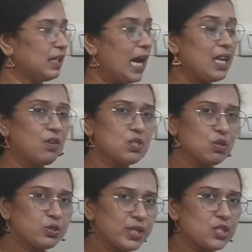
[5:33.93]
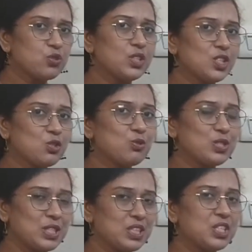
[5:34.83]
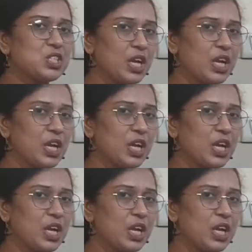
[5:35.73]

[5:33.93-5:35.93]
I was also astonished to see this